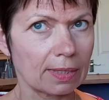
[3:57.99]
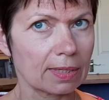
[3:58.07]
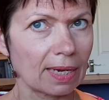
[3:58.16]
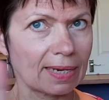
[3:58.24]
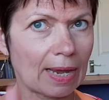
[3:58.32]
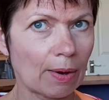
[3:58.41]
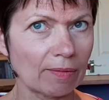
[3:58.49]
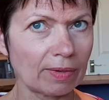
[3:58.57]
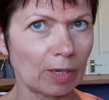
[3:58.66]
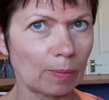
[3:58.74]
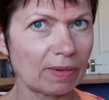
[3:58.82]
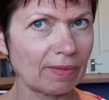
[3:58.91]
as I now have a
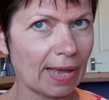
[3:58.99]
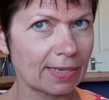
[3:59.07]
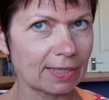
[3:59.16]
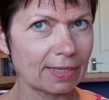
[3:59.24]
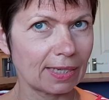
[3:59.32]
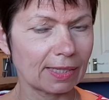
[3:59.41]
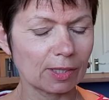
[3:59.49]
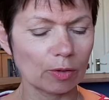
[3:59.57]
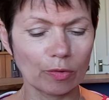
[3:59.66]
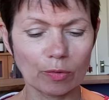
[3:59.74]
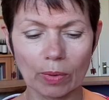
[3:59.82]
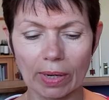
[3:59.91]
little bit of editing
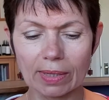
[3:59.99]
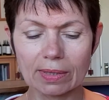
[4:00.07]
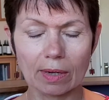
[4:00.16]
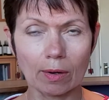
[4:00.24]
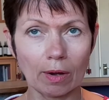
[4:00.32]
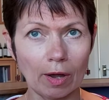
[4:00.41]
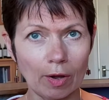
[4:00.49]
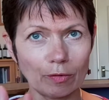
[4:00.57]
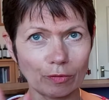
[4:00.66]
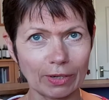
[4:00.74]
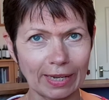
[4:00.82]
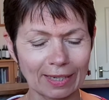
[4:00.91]
software, so hopefully